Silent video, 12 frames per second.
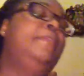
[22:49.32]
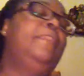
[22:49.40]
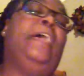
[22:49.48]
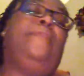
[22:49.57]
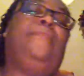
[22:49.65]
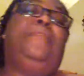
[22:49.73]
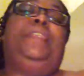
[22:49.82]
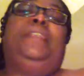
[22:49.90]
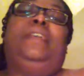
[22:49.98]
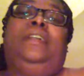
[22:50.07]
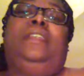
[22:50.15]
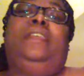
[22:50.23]
have
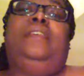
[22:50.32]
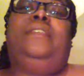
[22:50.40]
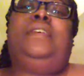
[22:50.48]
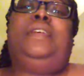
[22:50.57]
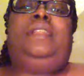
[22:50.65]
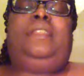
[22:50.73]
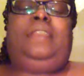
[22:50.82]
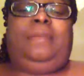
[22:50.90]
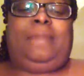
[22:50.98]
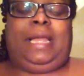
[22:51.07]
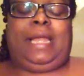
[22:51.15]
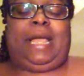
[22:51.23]
redone it or anything
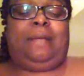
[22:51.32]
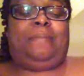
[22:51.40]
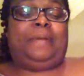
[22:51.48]
by now,